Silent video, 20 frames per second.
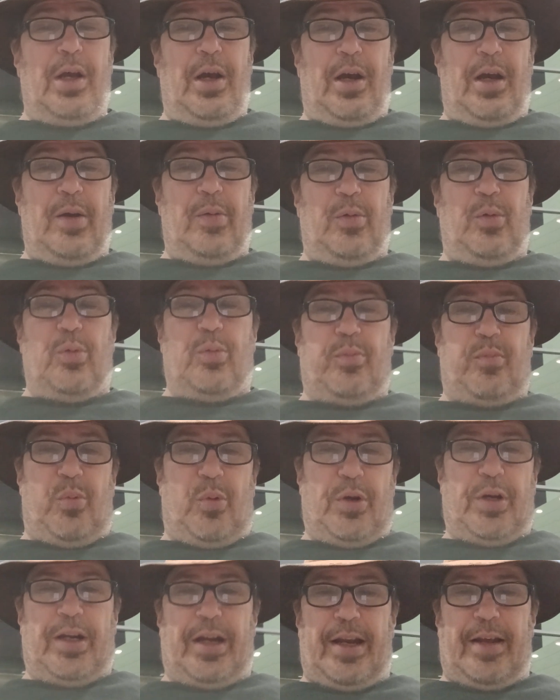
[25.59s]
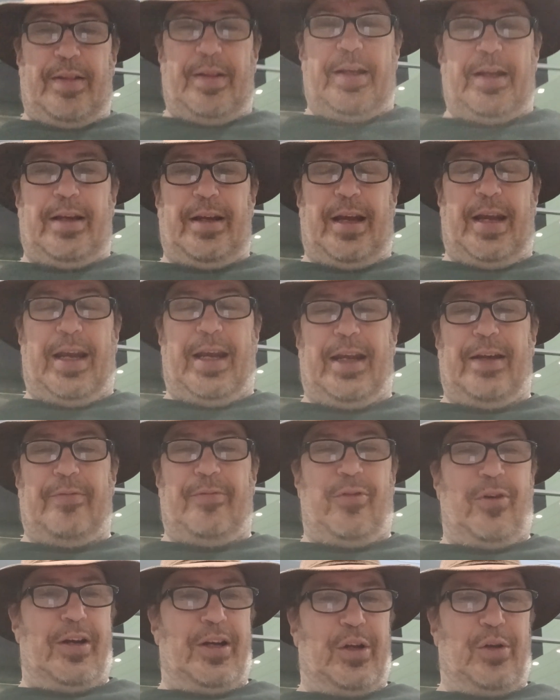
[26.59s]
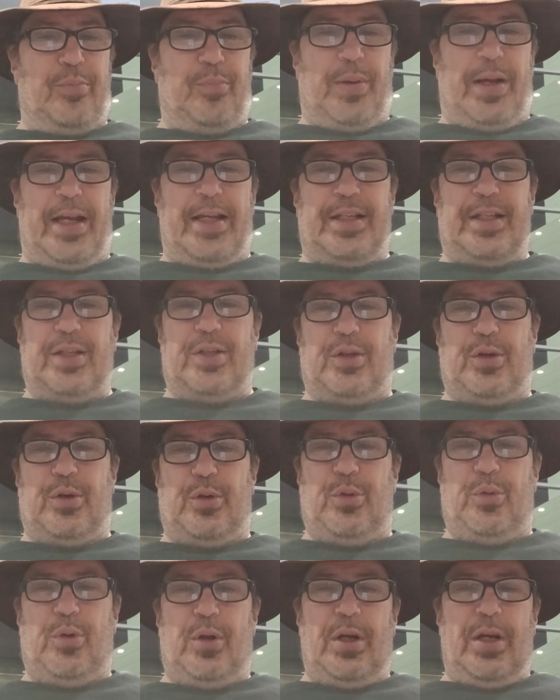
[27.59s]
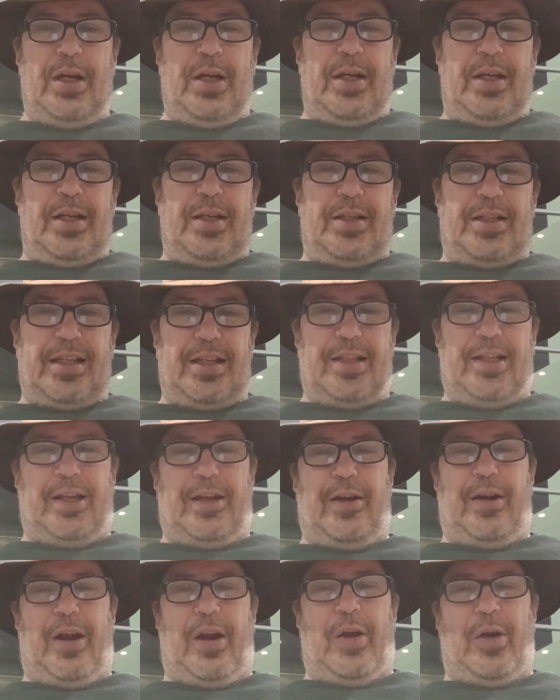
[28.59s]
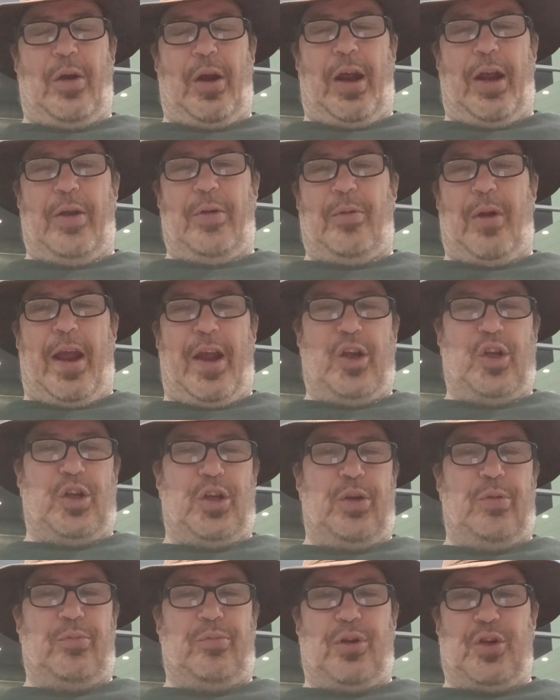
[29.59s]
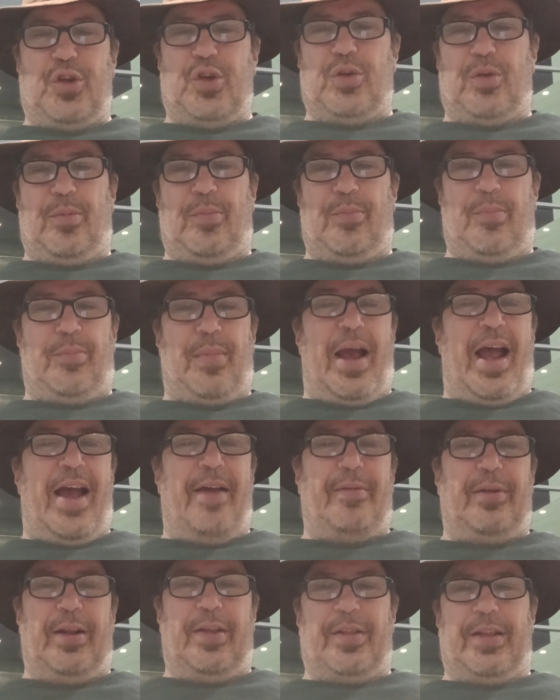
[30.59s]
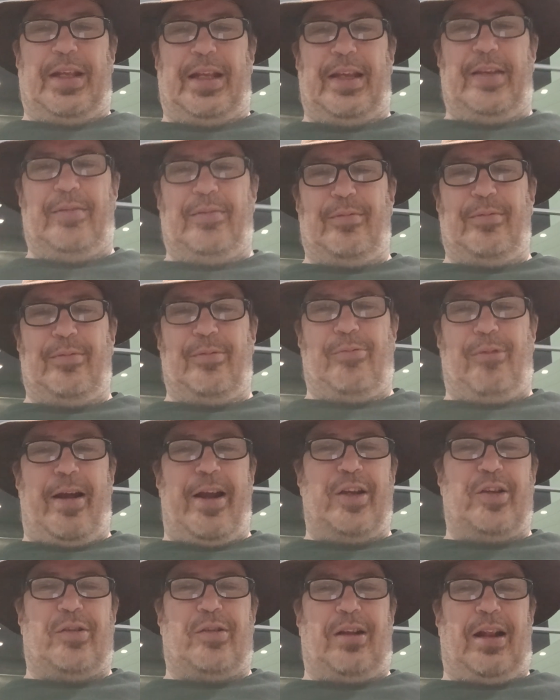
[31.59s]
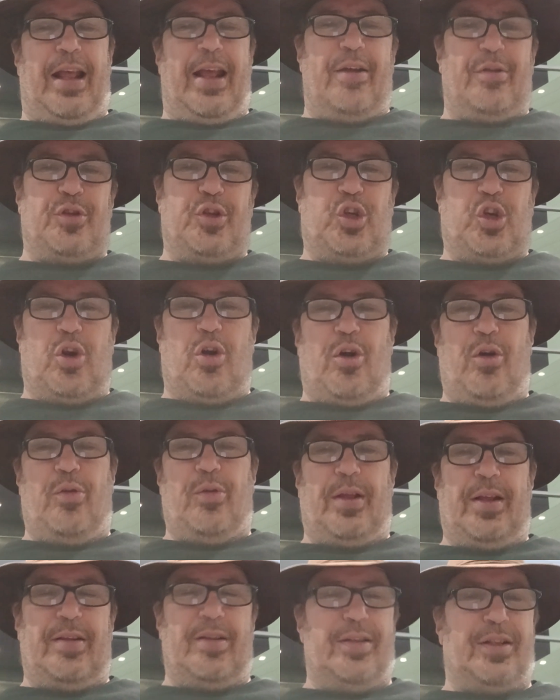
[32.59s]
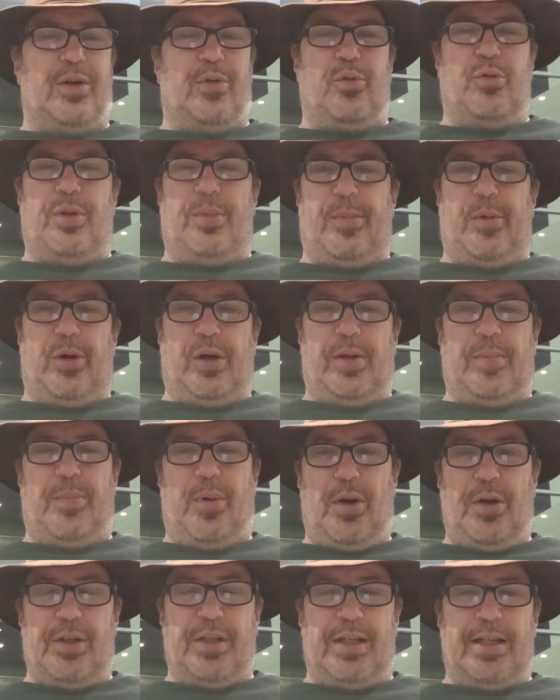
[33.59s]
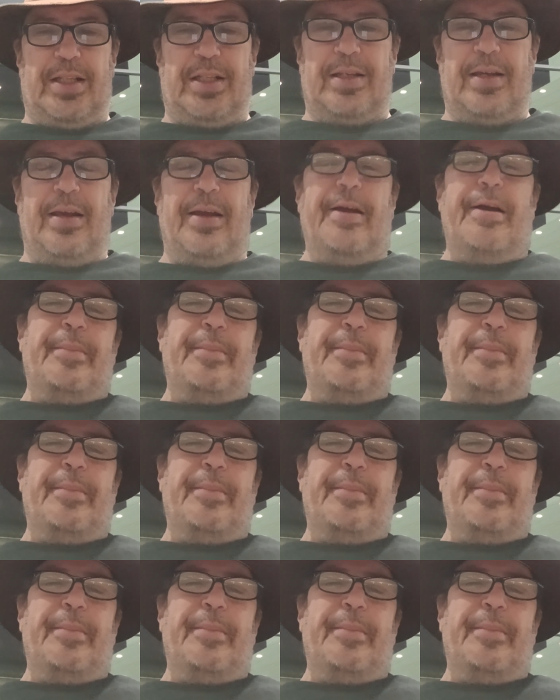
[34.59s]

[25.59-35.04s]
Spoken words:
I will wander down there and find a good place to sit there and actually just marvel at the great clown show that is called American politics.